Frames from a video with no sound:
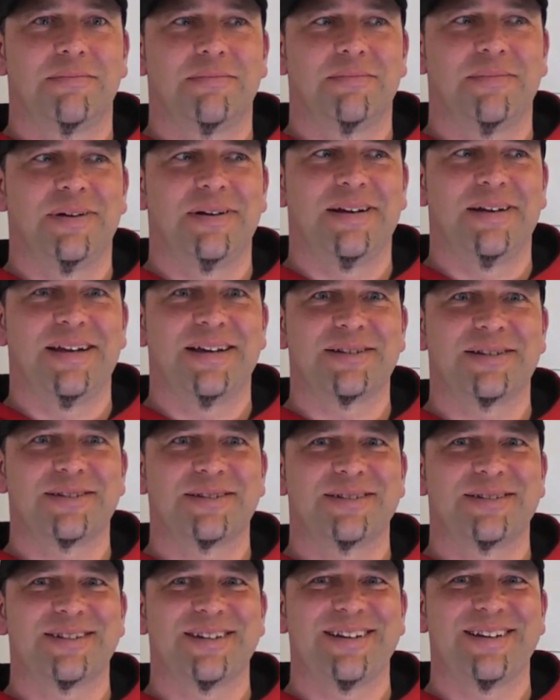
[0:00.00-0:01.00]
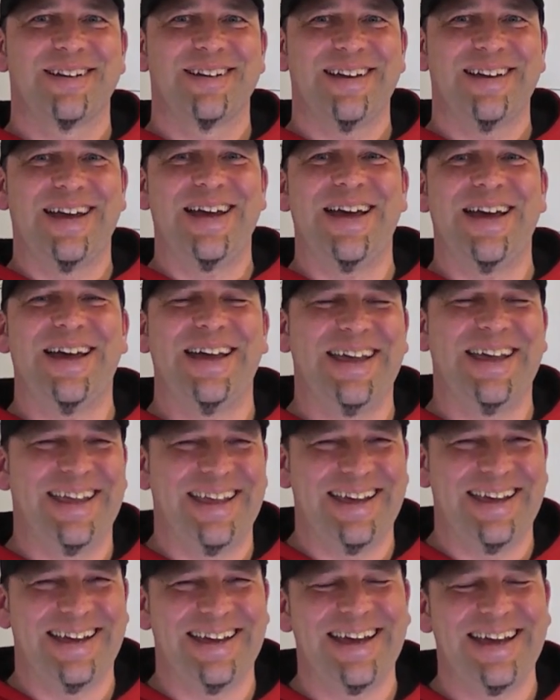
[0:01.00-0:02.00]
Any answers?
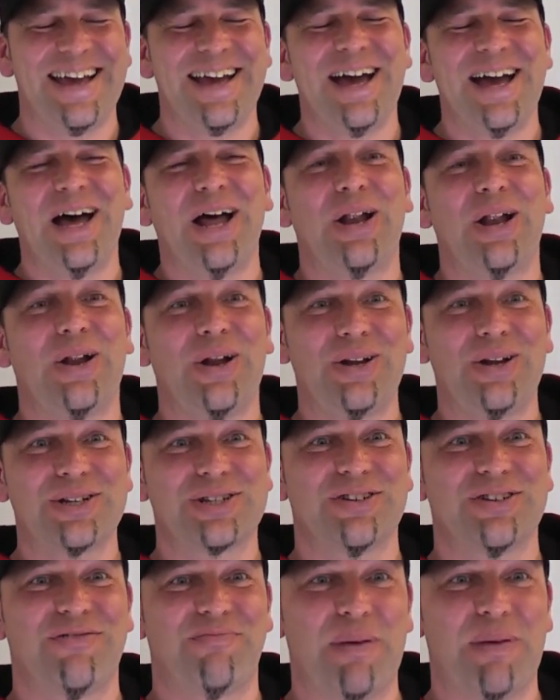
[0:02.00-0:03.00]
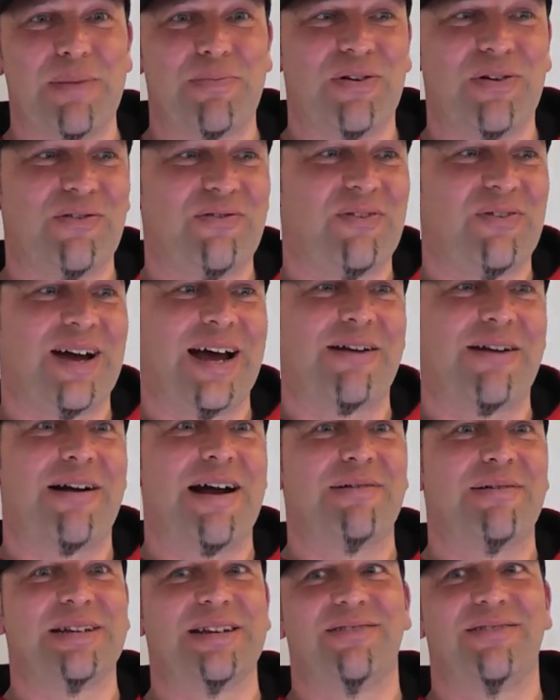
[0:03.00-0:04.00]
Lots of people flying
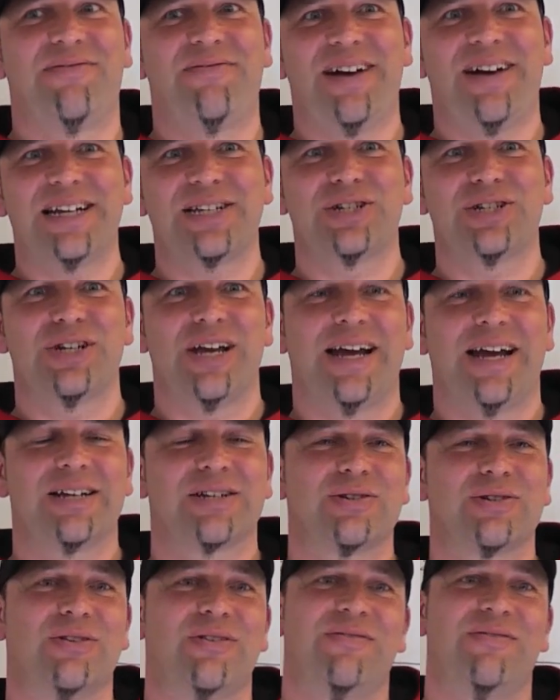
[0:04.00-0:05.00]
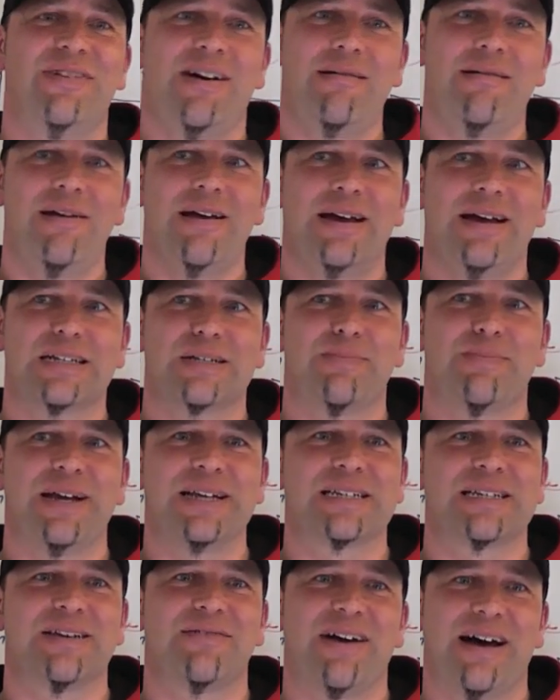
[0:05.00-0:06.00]
around in fast jets or very
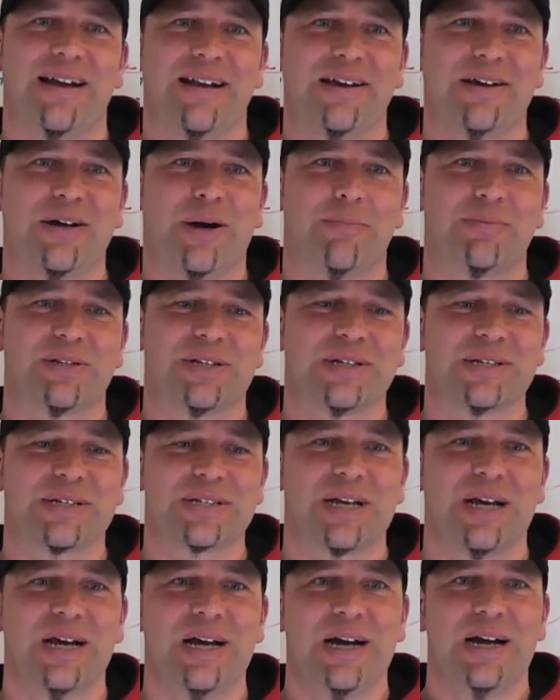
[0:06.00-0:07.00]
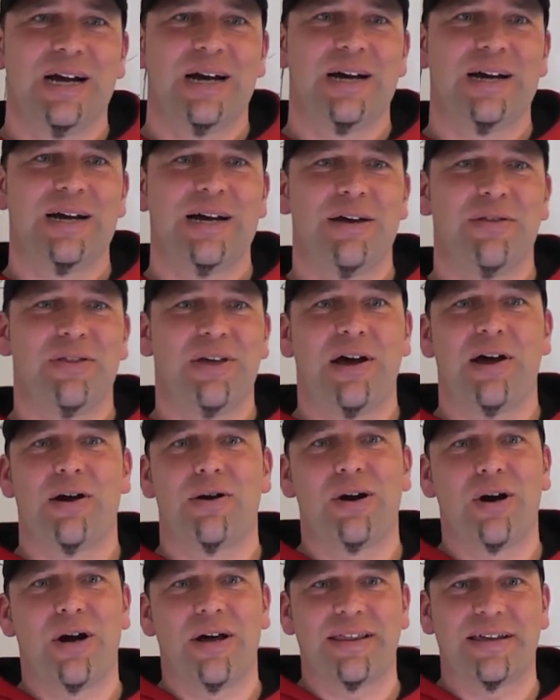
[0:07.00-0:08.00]
expensive helicopters that
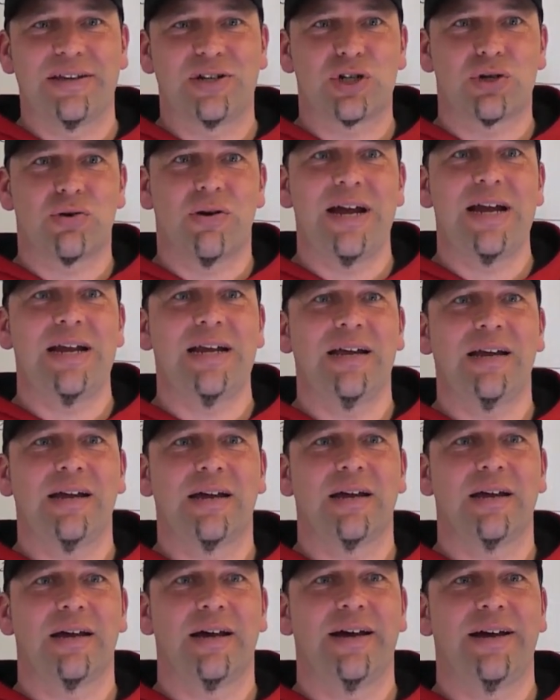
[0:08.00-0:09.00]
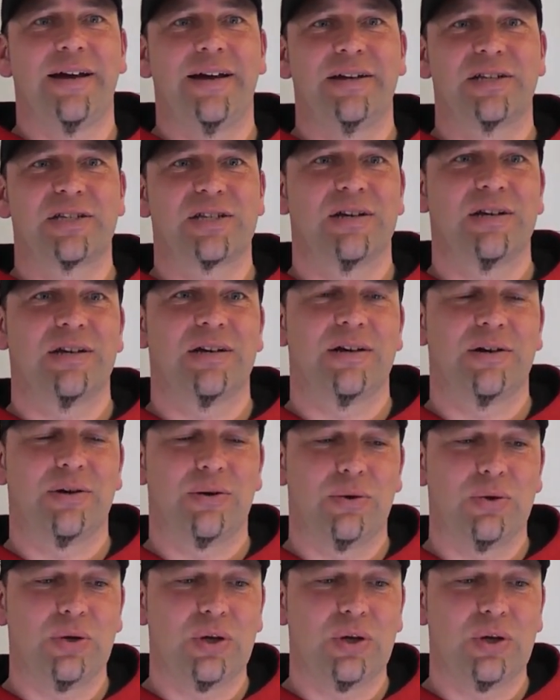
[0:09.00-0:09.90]
are either training or